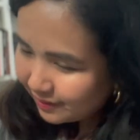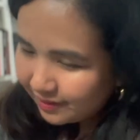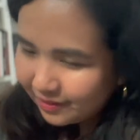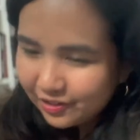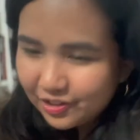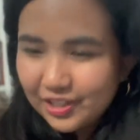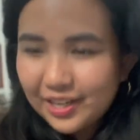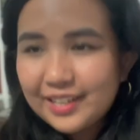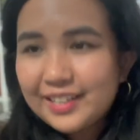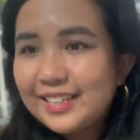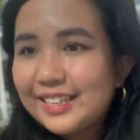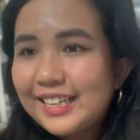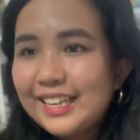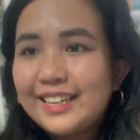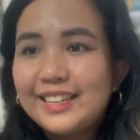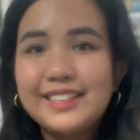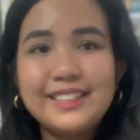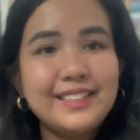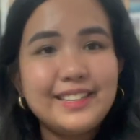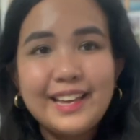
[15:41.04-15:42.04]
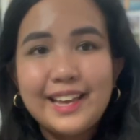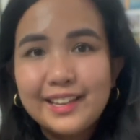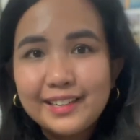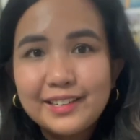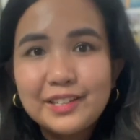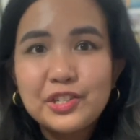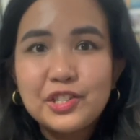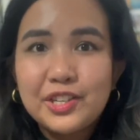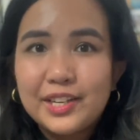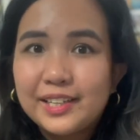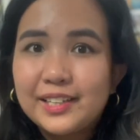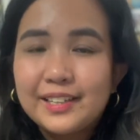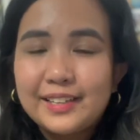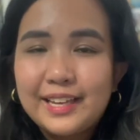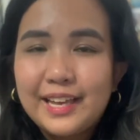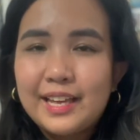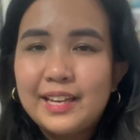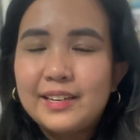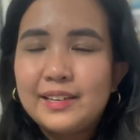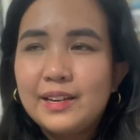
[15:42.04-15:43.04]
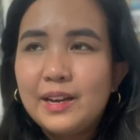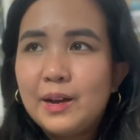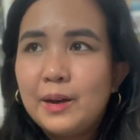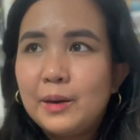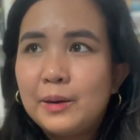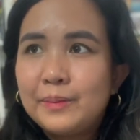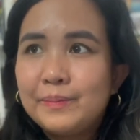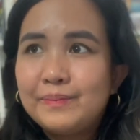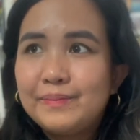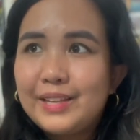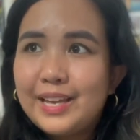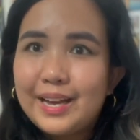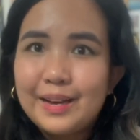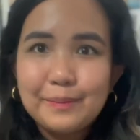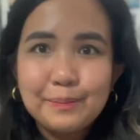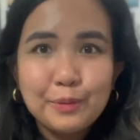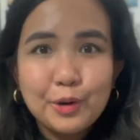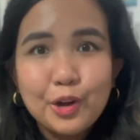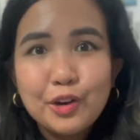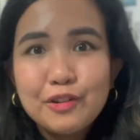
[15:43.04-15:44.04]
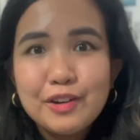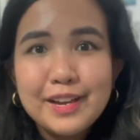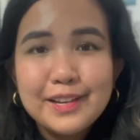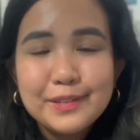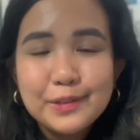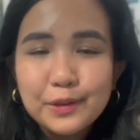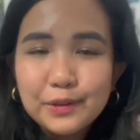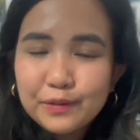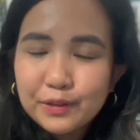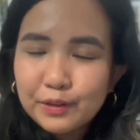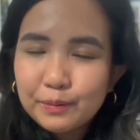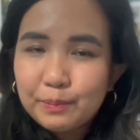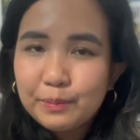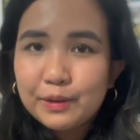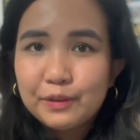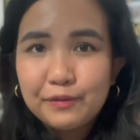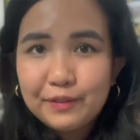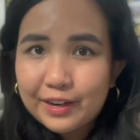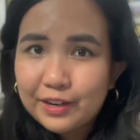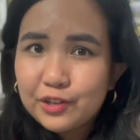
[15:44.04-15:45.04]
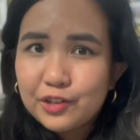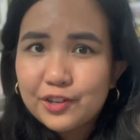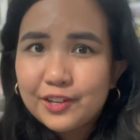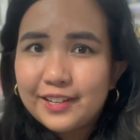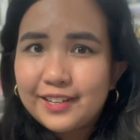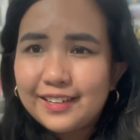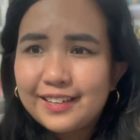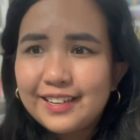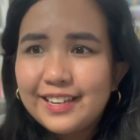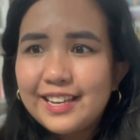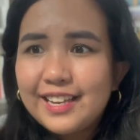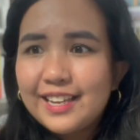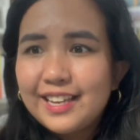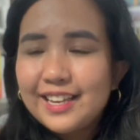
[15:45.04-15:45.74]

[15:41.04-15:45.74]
check again, edit, check again. Yeah, progress over perfection.